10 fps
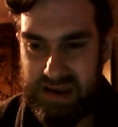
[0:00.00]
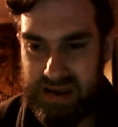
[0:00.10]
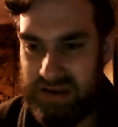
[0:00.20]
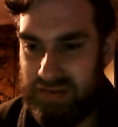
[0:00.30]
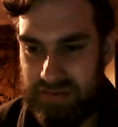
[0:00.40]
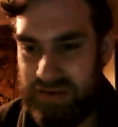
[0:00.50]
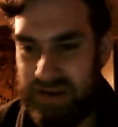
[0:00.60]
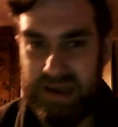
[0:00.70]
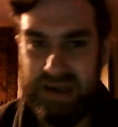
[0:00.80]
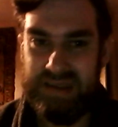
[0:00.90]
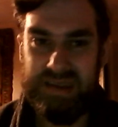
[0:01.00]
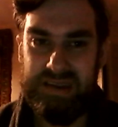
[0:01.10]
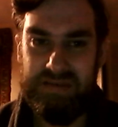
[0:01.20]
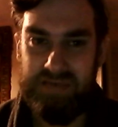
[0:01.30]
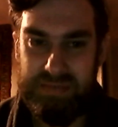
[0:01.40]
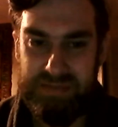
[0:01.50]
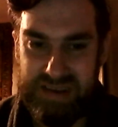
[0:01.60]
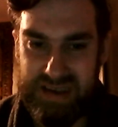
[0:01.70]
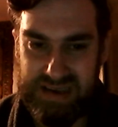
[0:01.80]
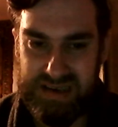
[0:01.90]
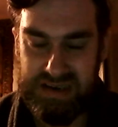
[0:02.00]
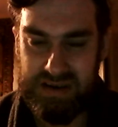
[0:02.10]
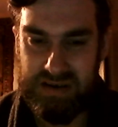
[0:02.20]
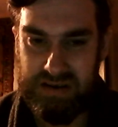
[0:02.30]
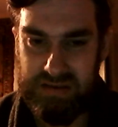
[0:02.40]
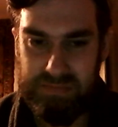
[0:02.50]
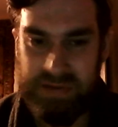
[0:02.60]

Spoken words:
Hilda has this reputation